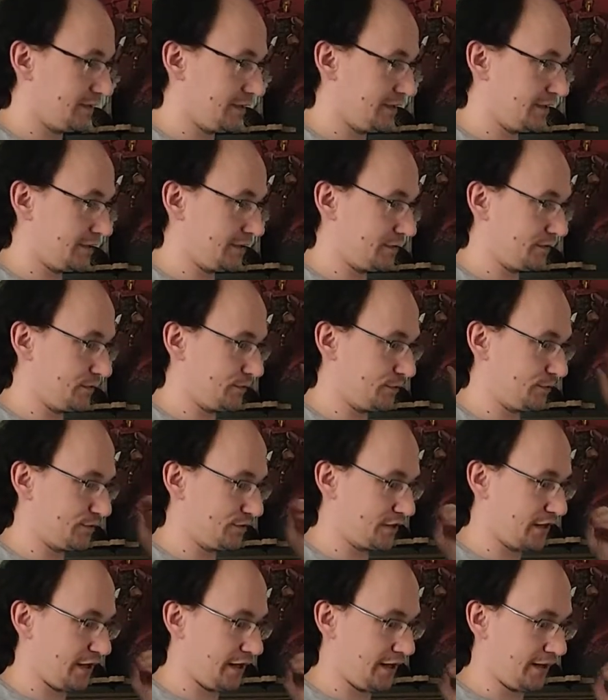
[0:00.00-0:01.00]
is to
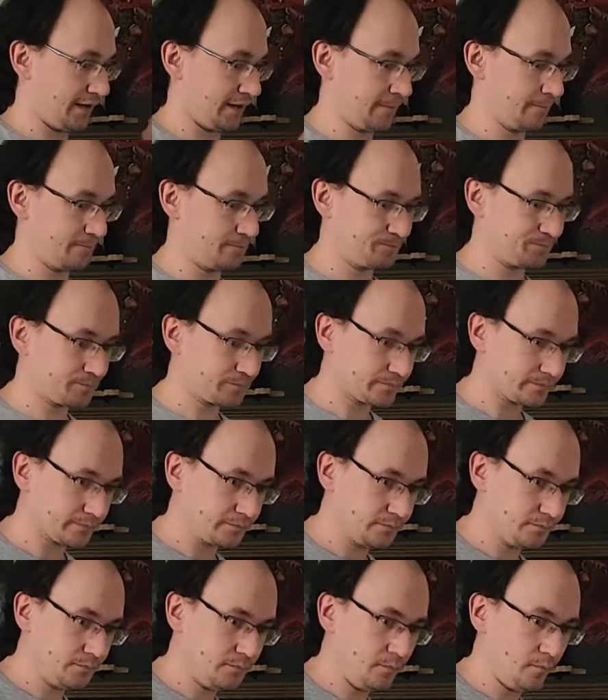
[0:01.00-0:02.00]
say,
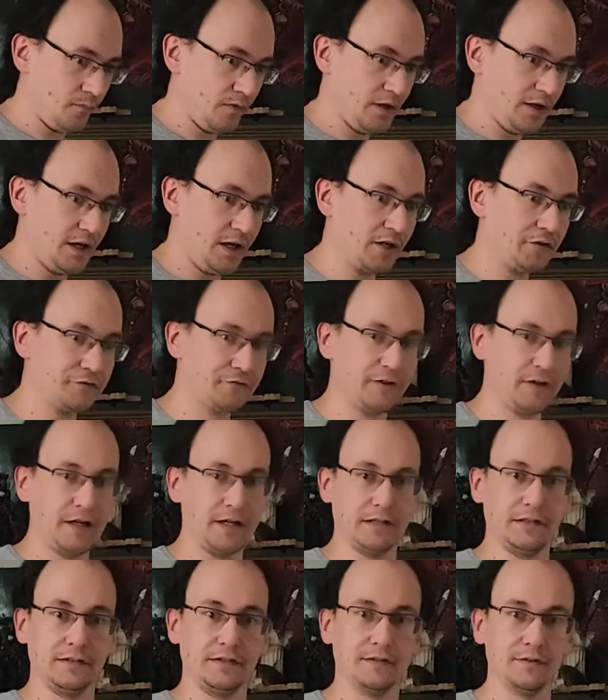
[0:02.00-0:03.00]
I
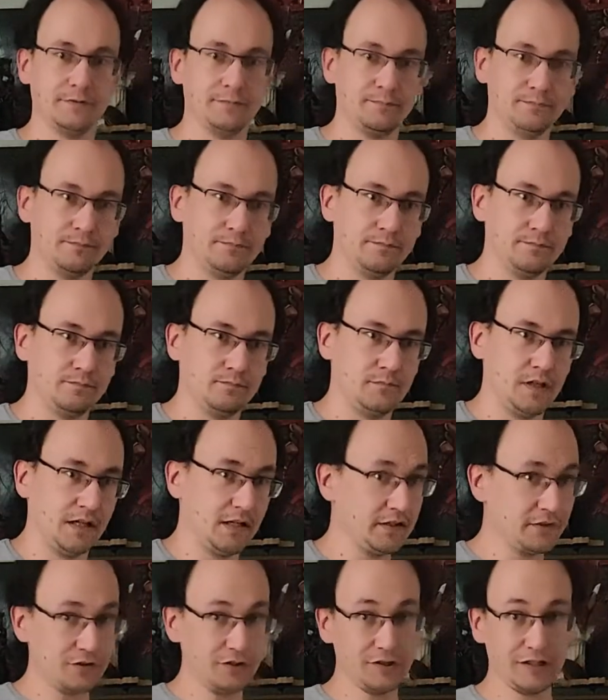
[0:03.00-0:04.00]
failed, and
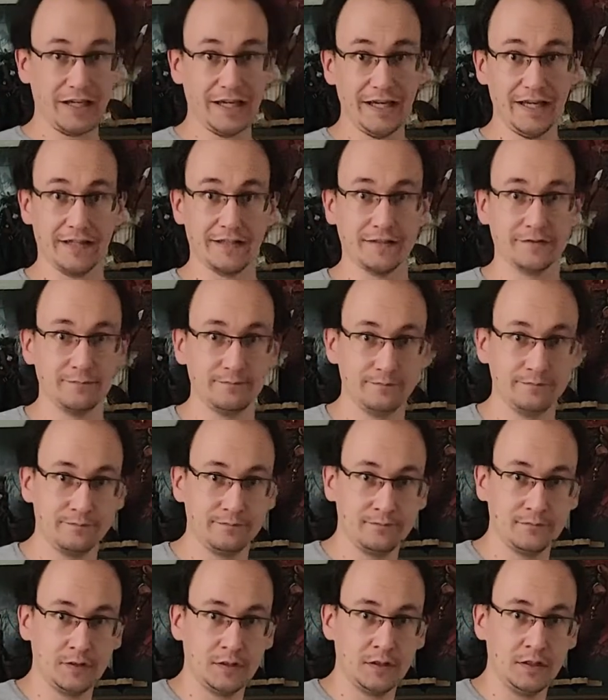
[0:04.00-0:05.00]
it's okay.
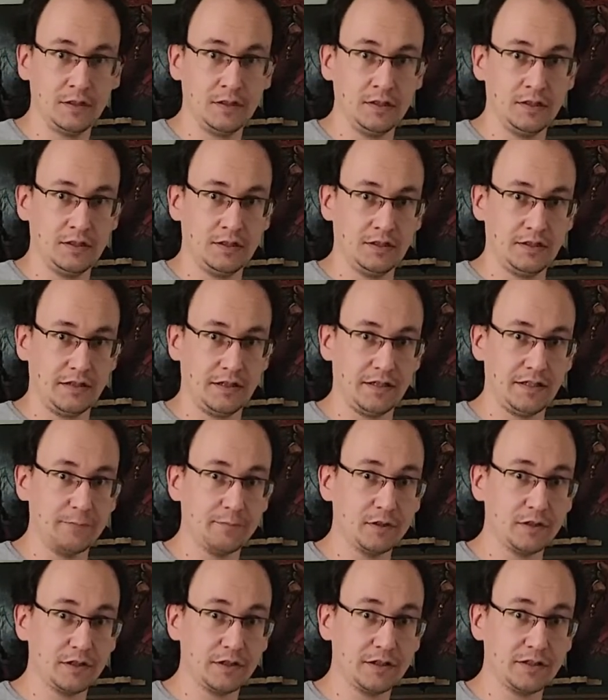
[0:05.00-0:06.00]
And
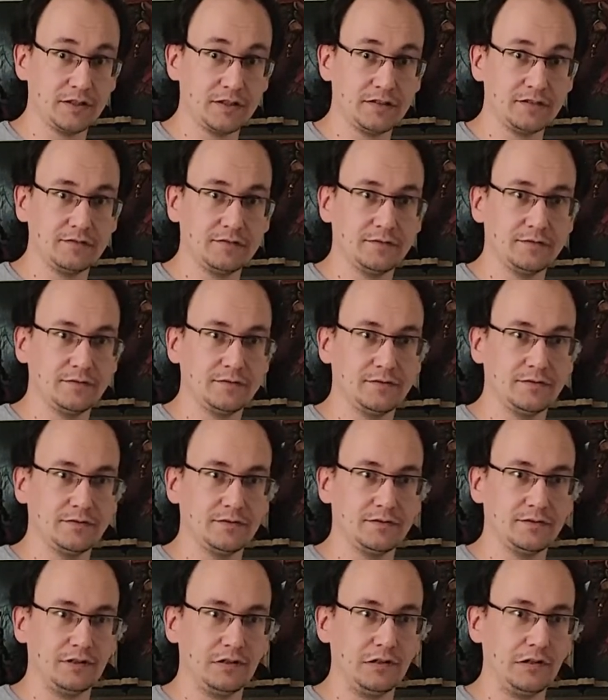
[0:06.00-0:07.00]
I'm gonna
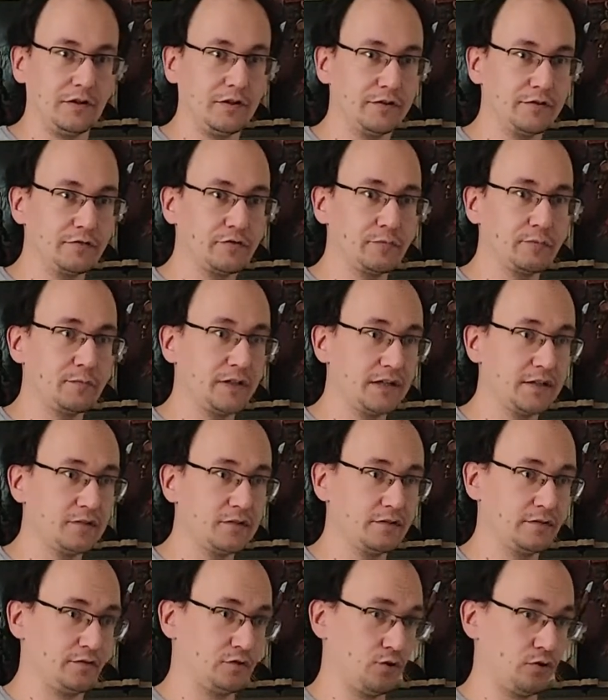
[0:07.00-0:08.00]
learn from that,
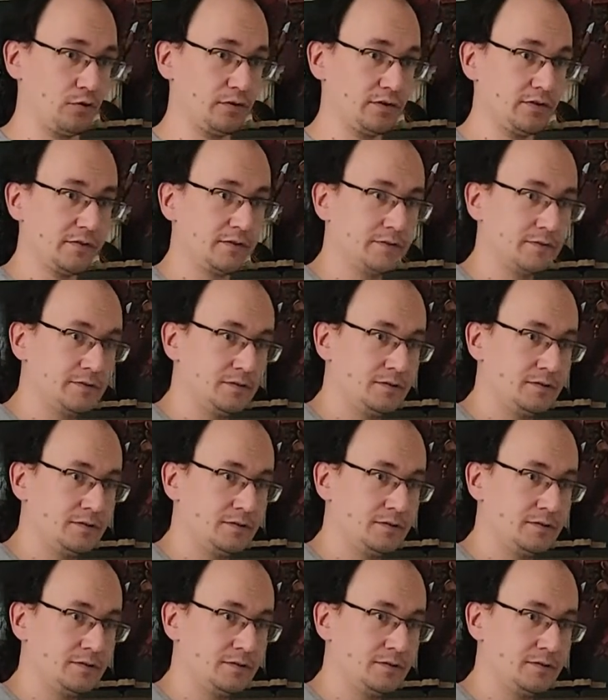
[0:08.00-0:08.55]
of course,